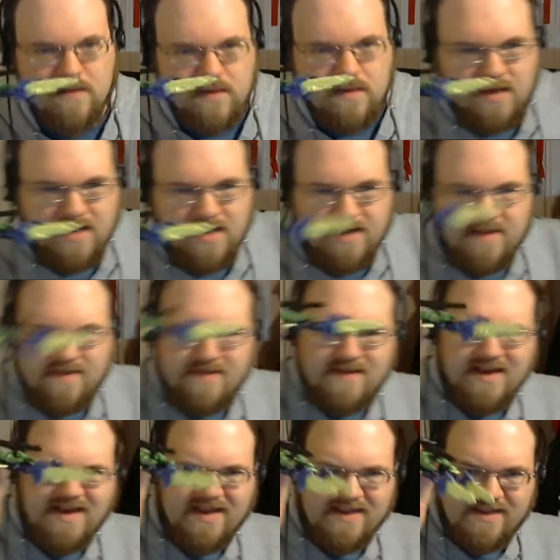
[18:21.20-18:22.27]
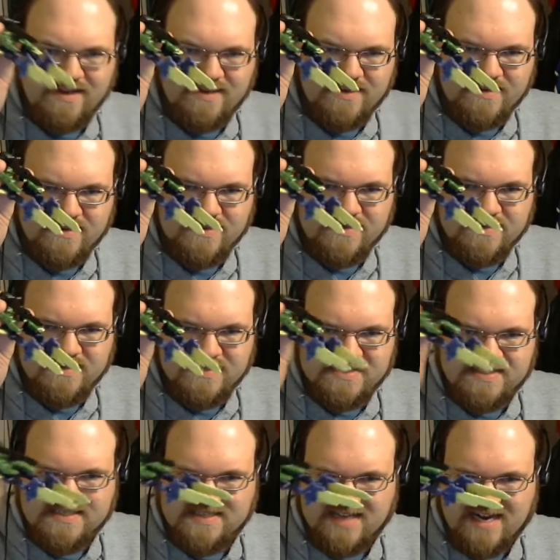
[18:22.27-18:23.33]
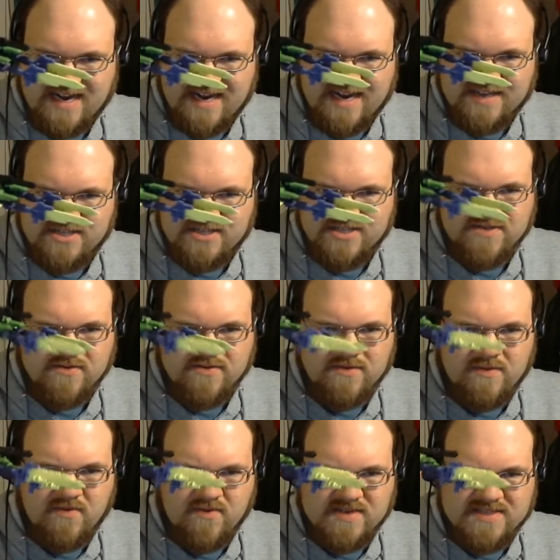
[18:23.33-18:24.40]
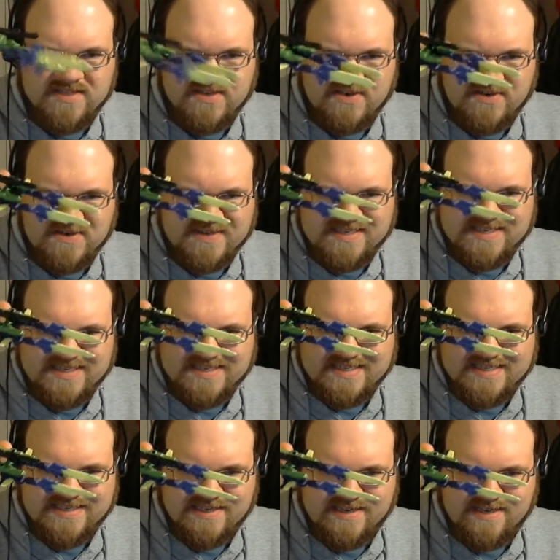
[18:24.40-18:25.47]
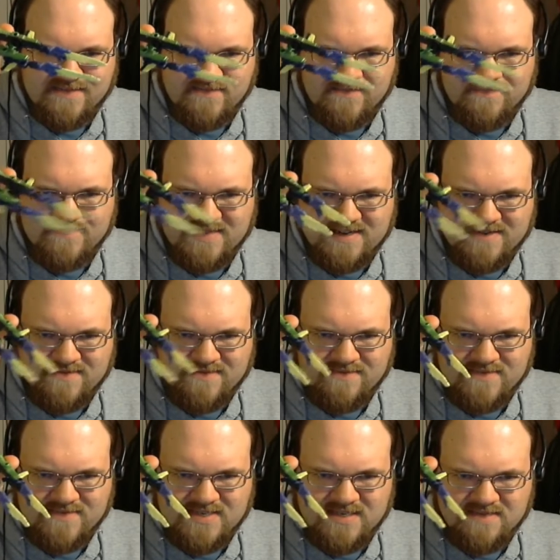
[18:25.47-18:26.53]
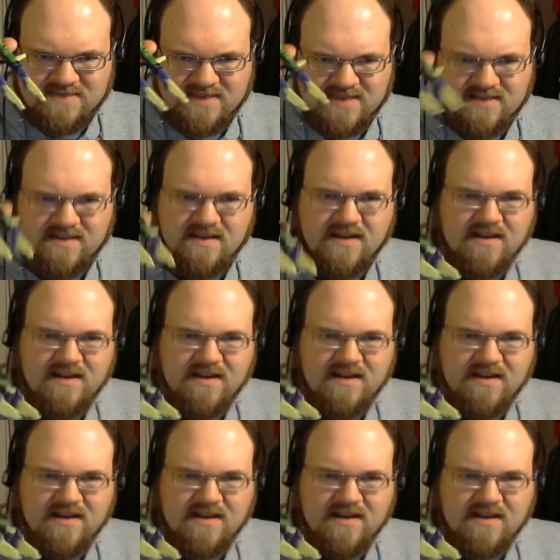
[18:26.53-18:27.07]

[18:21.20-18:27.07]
And that is, I actually don't remember what it's called. It's like the Sonic gun or something.